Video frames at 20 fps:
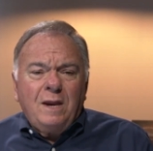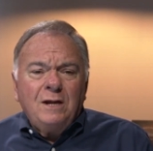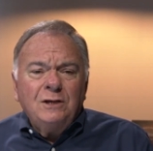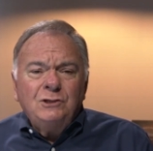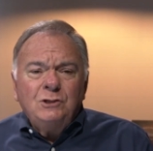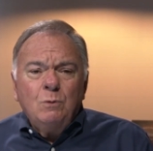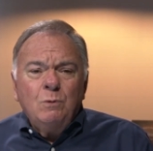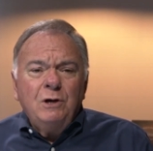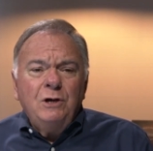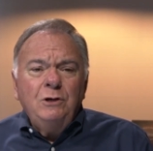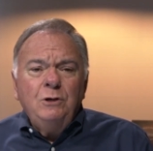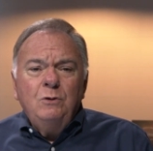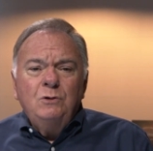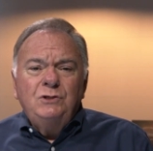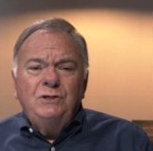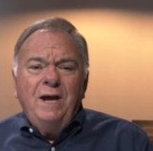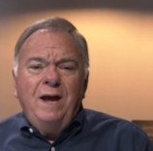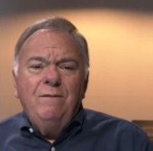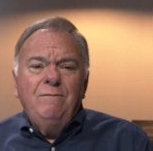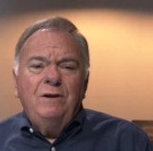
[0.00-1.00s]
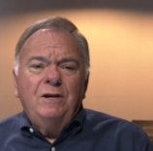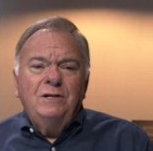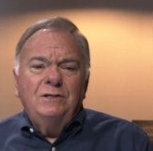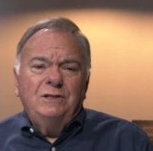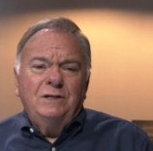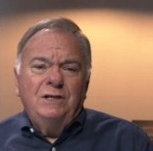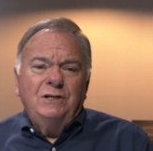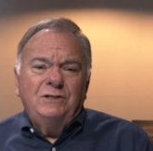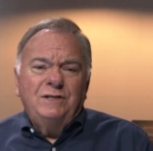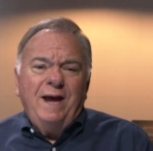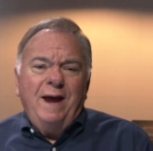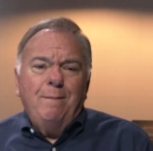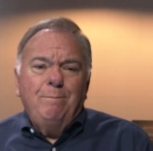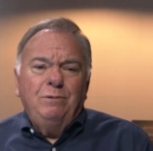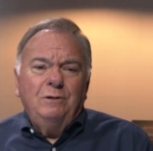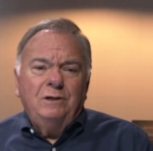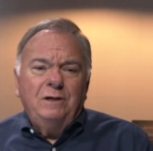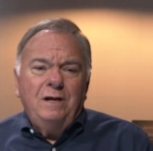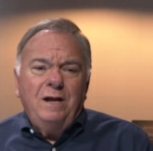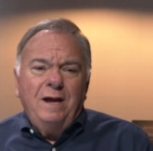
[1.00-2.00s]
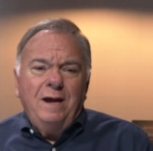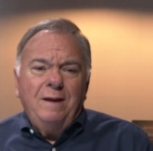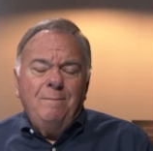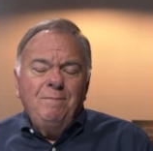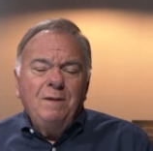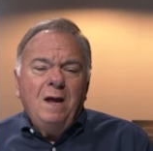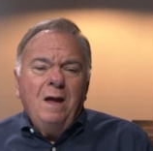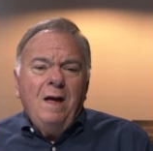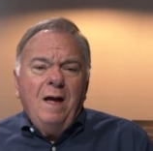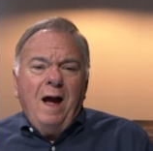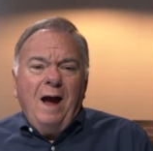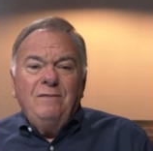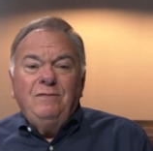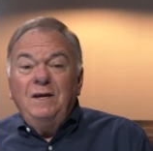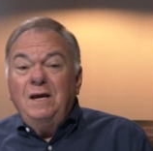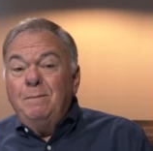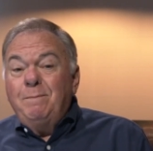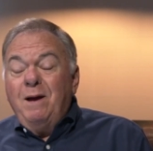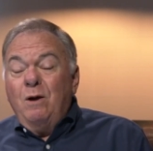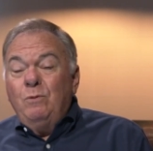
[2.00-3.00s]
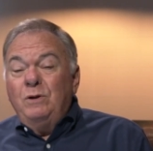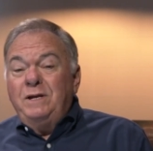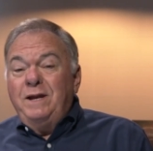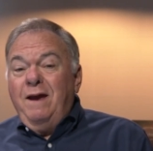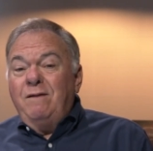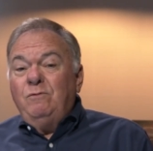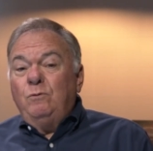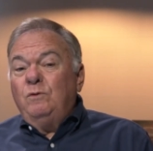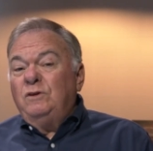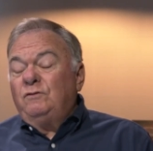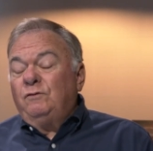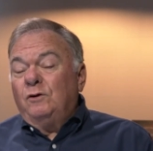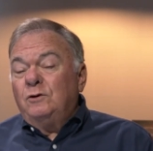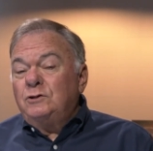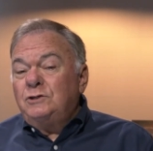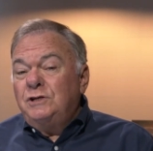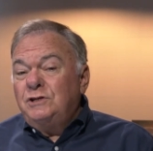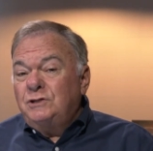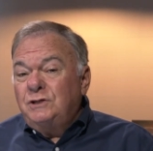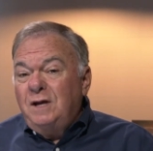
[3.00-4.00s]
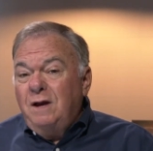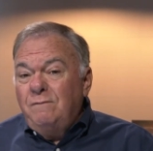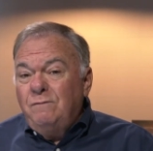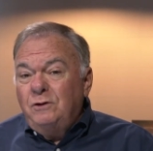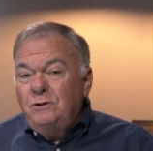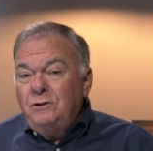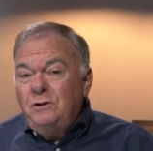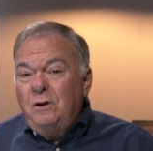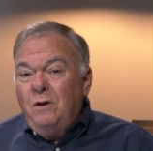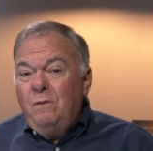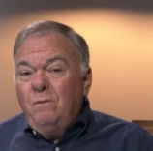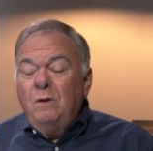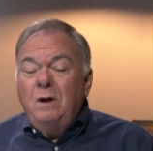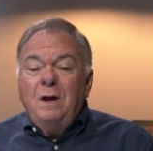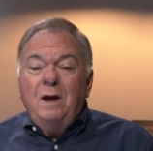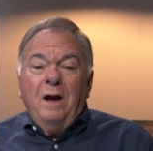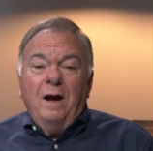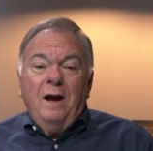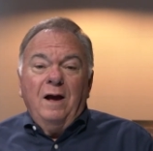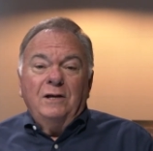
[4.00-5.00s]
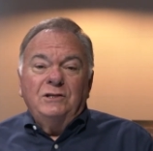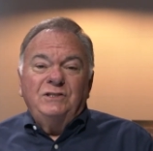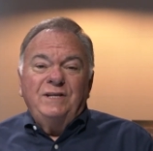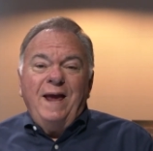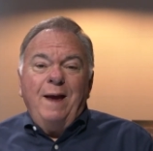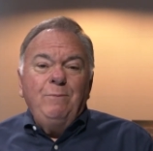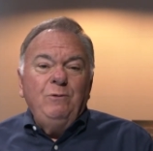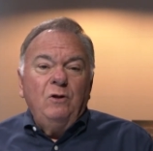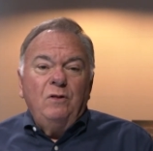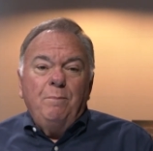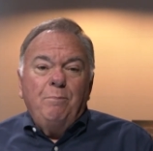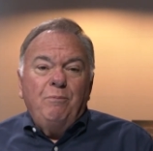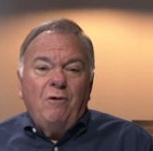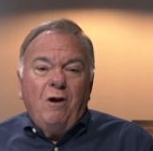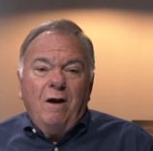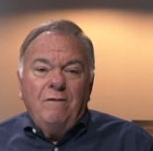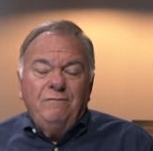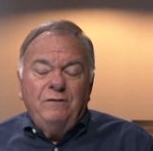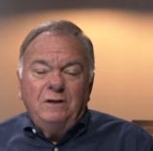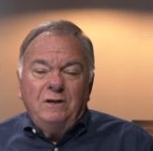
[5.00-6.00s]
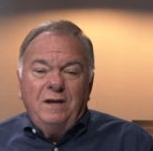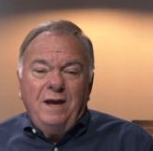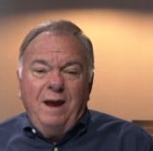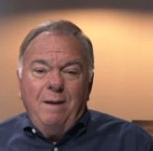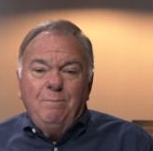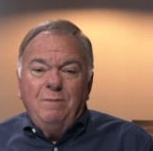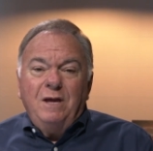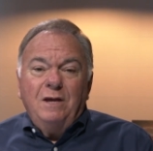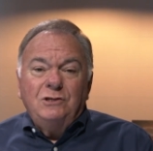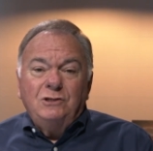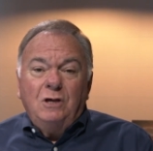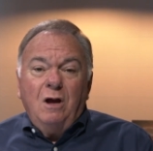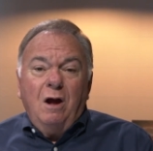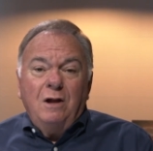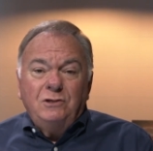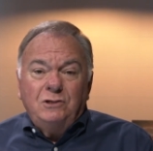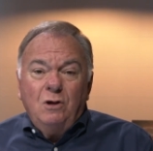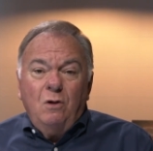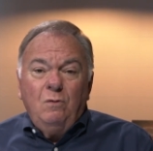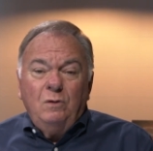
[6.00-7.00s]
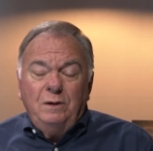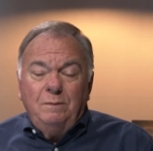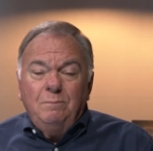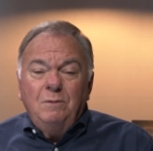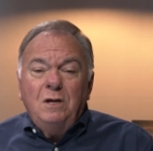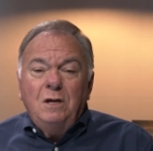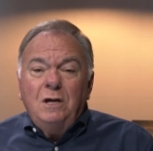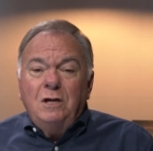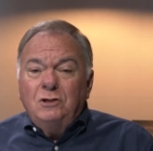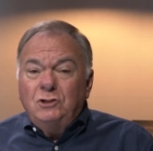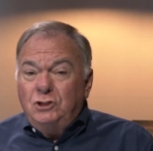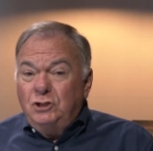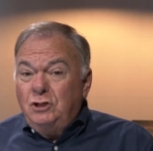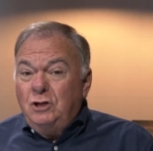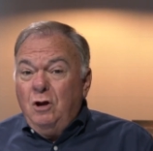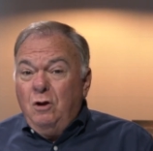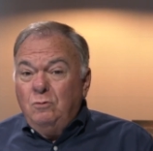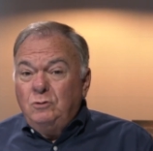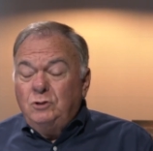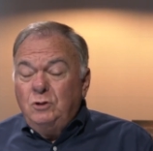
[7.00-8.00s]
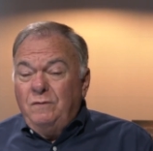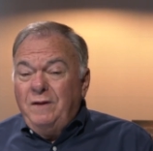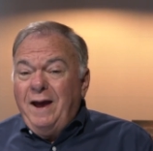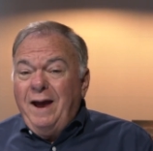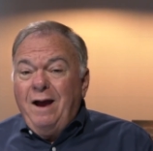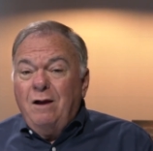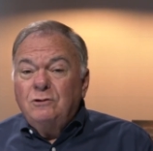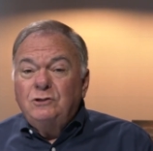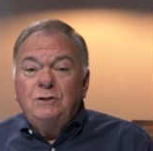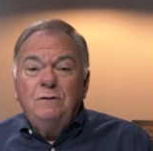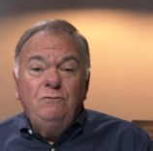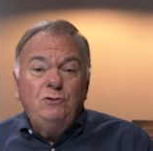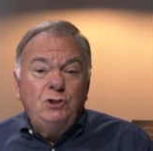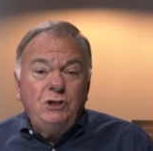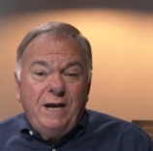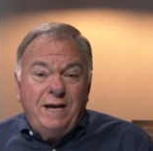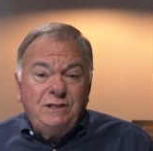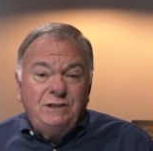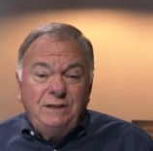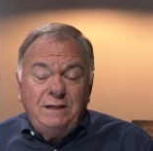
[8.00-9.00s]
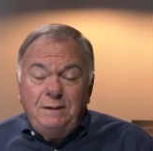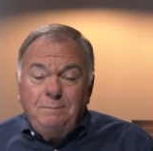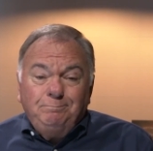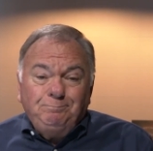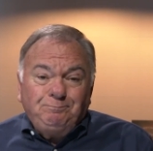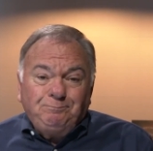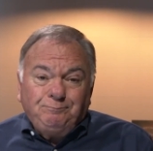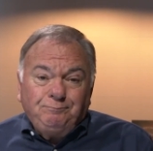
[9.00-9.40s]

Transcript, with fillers: So we're going to use David as an example today. I think about when David was first discovered. You know, uh, Samuel the prophet came because God told him to go to the house of Jesse